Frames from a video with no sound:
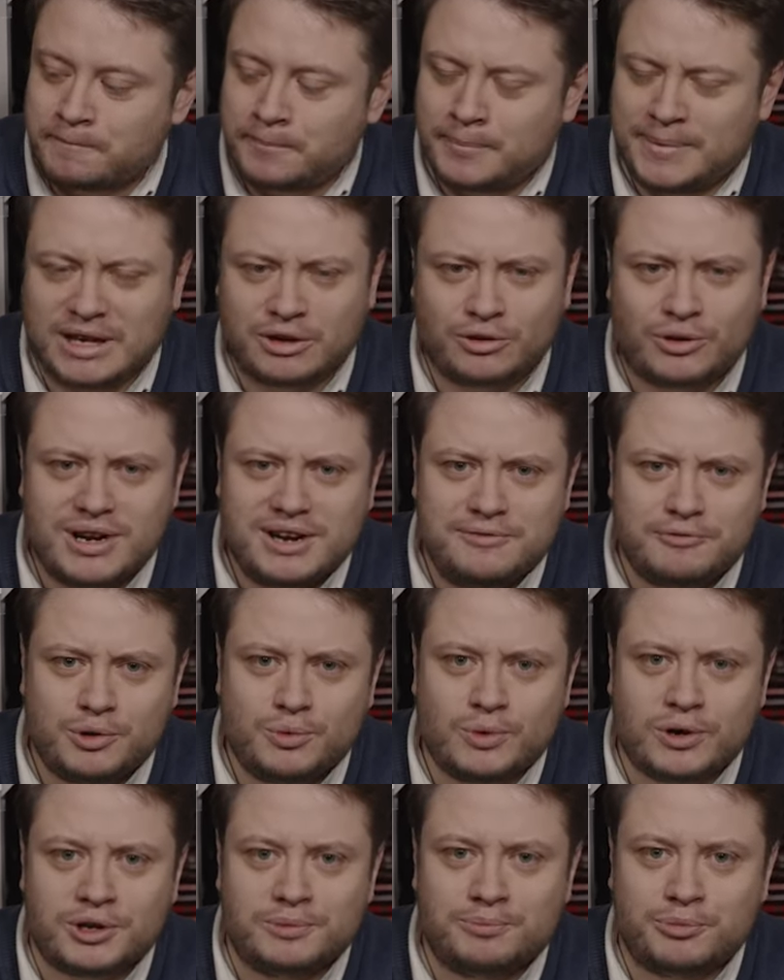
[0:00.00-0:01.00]
Now, not
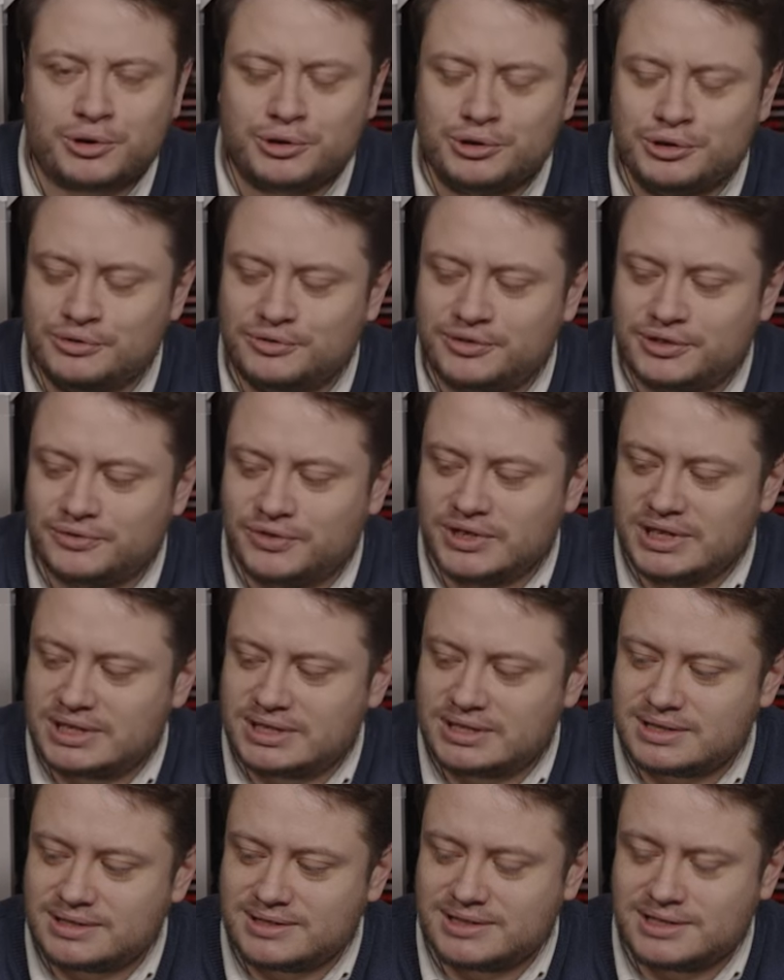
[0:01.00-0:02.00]
everyone approved of
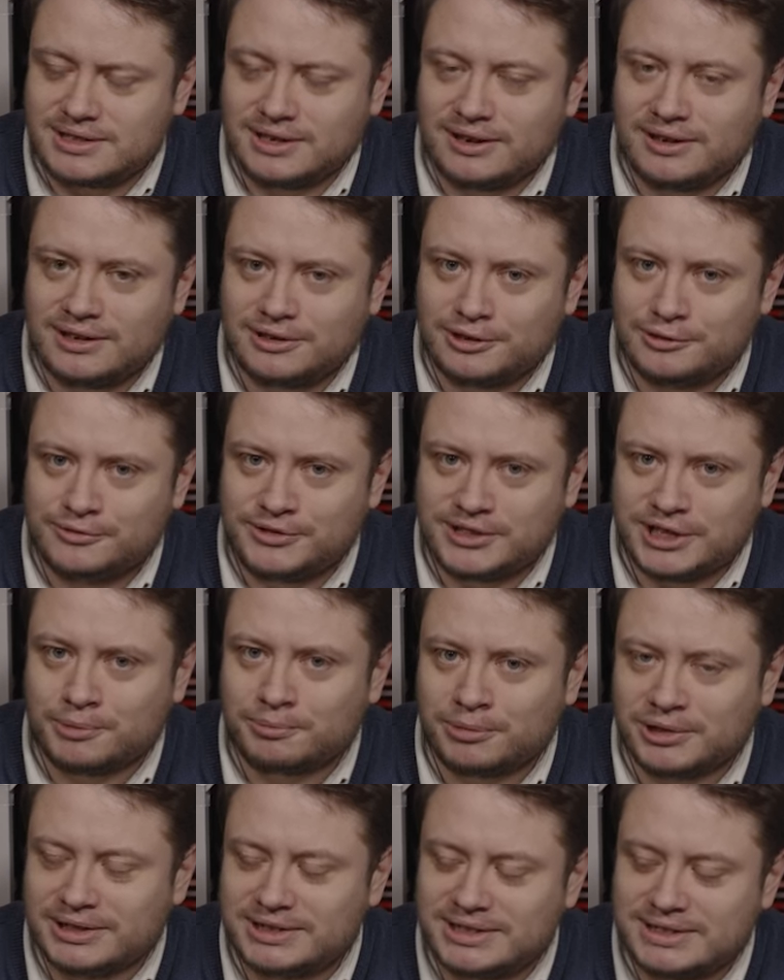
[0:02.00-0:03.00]
this style of
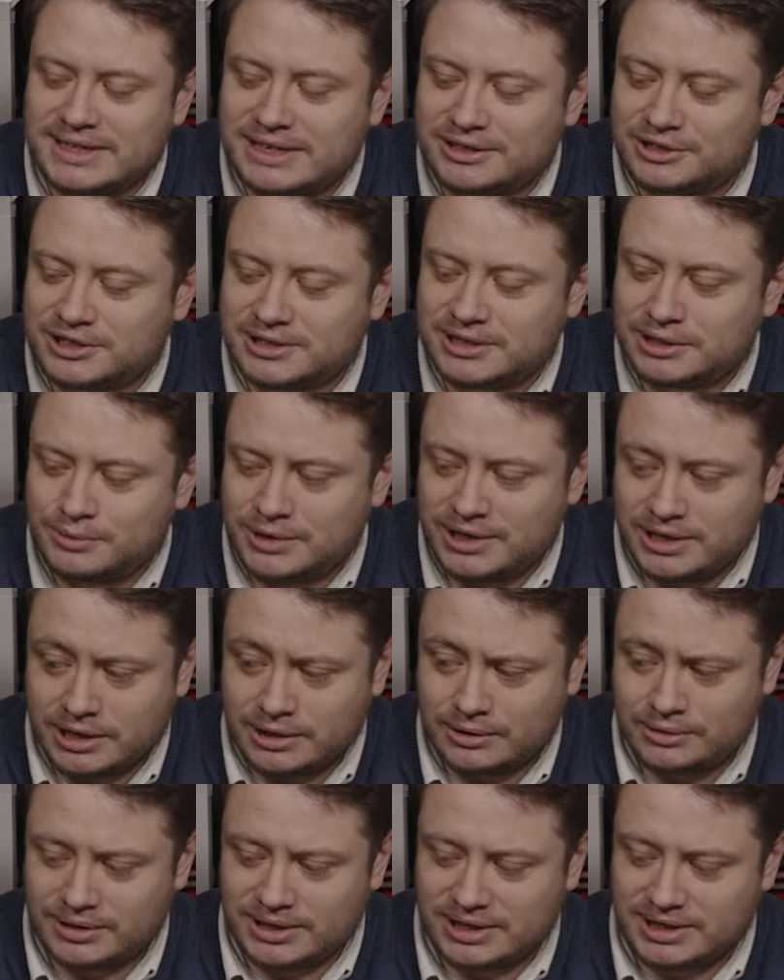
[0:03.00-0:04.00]
doublet, and actually we
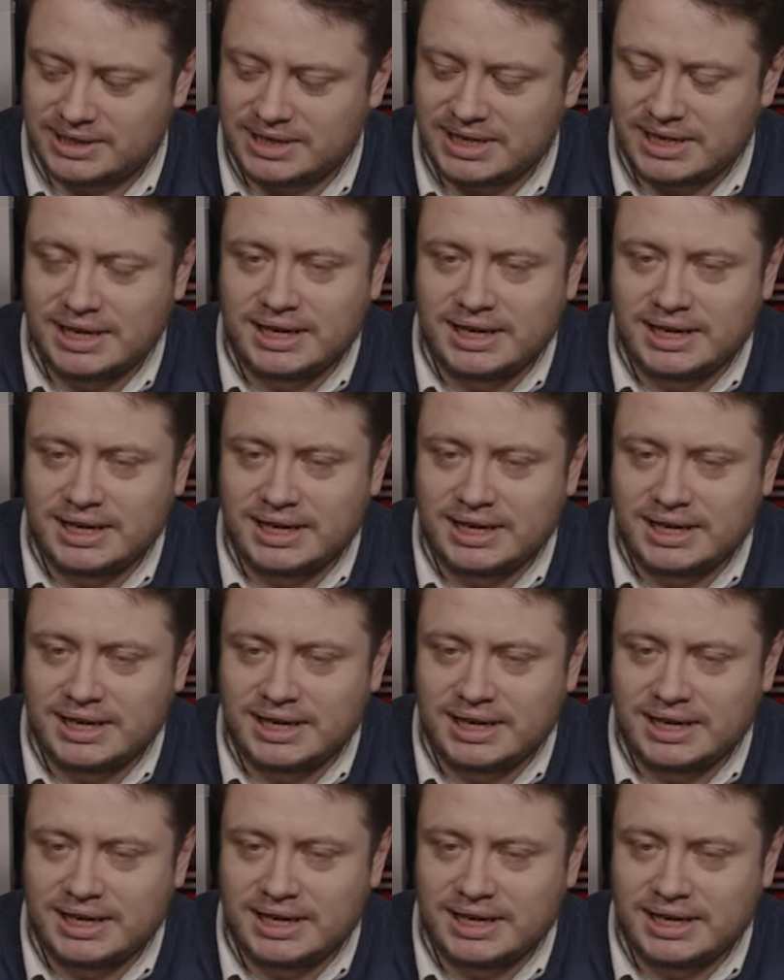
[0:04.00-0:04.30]
know that